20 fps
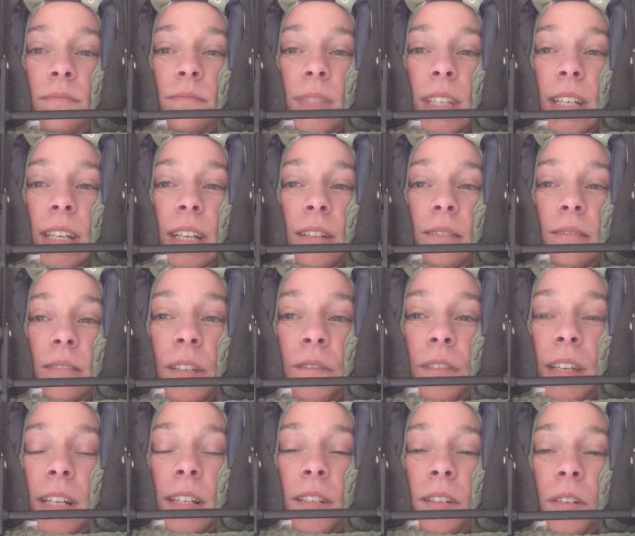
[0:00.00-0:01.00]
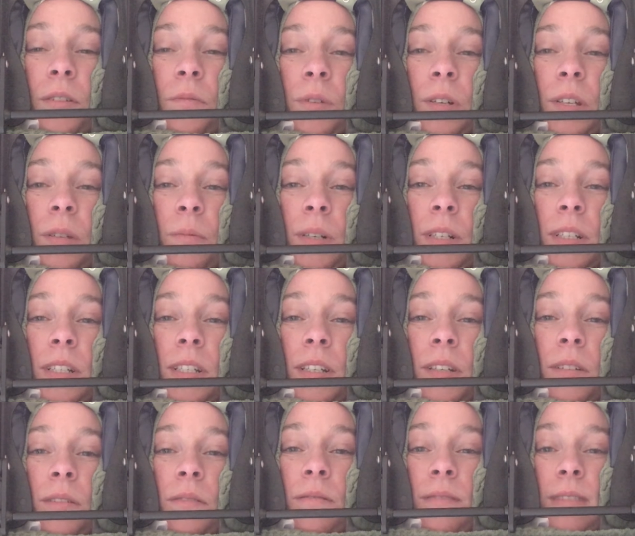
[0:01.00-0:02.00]
You know, that's not what you want to
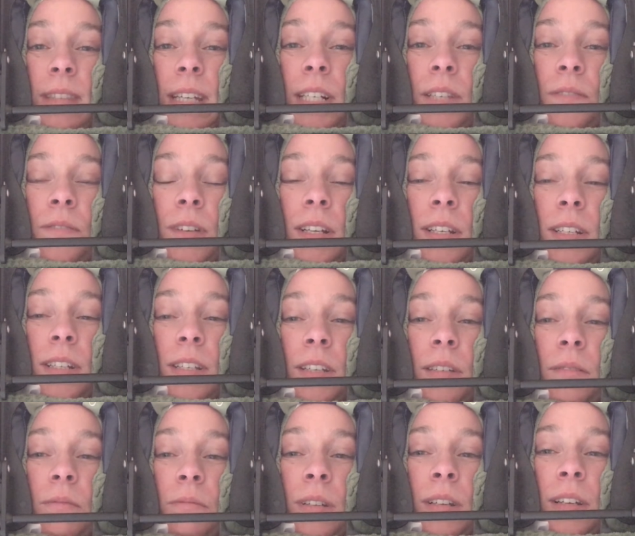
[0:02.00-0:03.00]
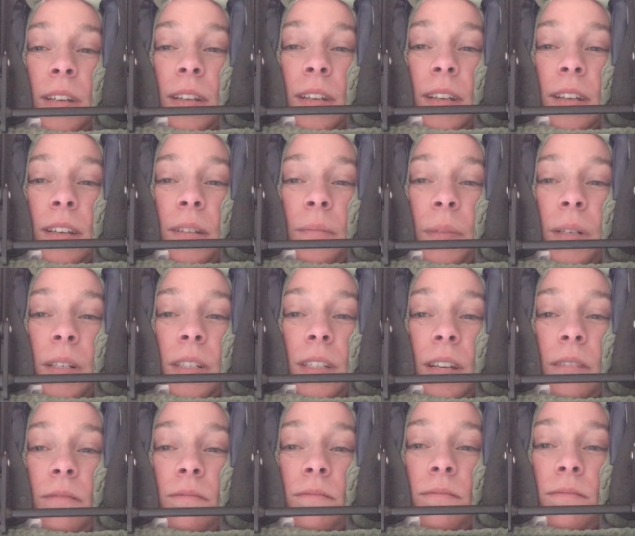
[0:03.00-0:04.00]
do, that's fine too. But
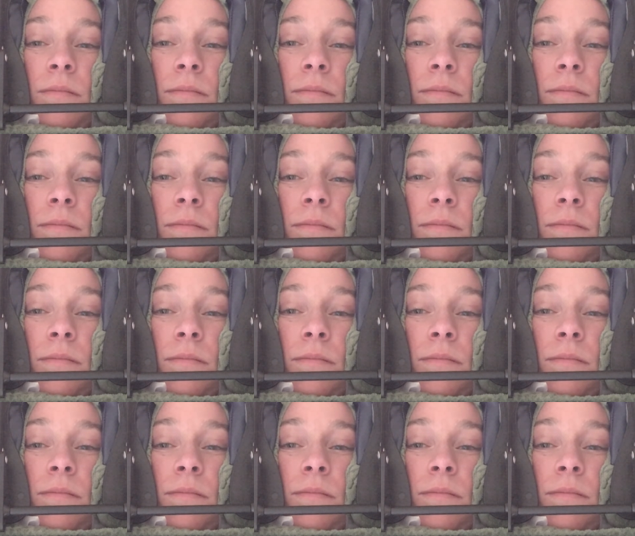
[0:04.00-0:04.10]
don't